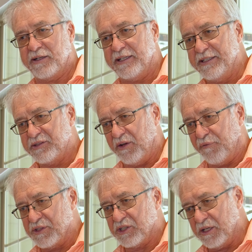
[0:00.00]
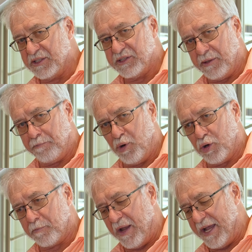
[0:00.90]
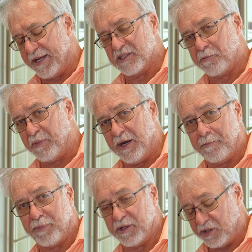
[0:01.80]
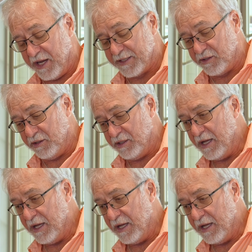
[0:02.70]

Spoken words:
At least if it's in a Ziploc bag, it's better protected,